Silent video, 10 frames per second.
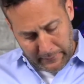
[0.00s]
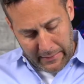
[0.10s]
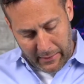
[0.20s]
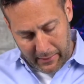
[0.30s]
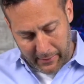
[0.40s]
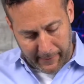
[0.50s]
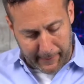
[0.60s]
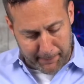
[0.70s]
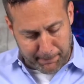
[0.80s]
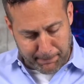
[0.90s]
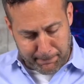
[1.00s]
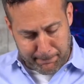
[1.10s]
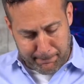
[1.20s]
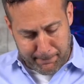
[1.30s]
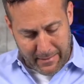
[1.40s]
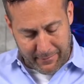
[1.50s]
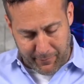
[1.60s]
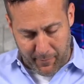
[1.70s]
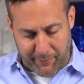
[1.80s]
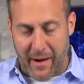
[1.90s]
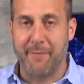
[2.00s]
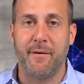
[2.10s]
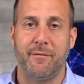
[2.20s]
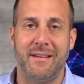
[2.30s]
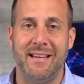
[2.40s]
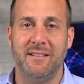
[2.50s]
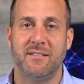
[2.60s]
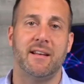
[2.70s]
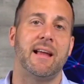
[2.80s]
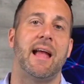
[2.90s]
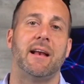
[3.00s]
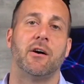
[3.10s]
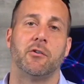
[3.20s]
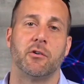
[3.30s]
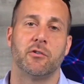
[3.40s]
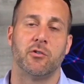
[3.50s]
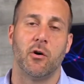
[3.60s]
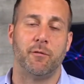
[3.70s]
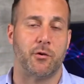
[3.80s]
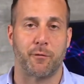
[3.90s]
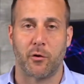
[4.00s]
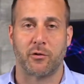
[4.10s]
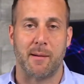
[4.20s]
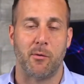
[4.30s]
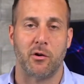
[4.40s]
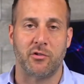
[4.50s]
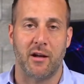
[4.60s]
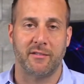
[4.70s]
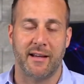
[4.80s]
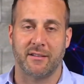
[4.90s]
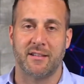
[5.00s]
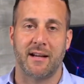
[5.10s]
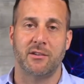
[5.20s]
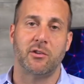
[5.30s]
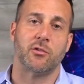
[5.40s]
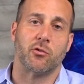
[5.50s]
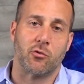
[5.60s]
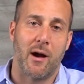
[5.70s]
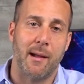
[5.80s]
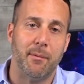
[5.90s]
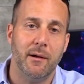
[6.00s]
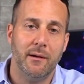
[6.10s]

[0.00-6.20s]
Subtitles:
from the 515s to the 800. So if it's your first time on the channel, take a second to subscribe.